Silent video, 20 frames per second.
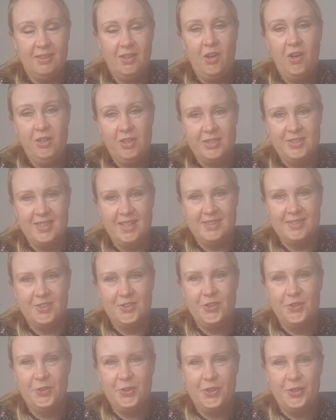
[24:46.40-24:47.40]
August has
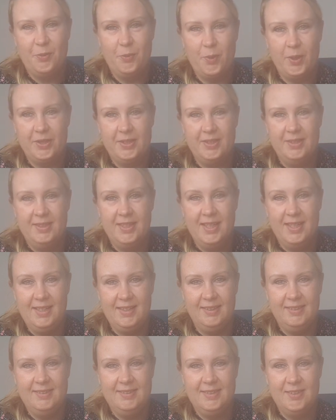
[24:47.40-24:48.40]
31
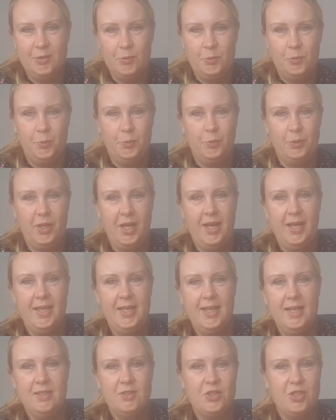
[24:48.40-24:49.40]
days, so I
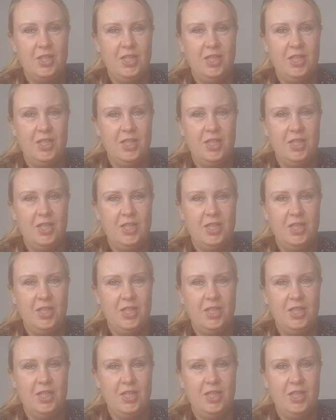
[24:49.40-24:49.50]
am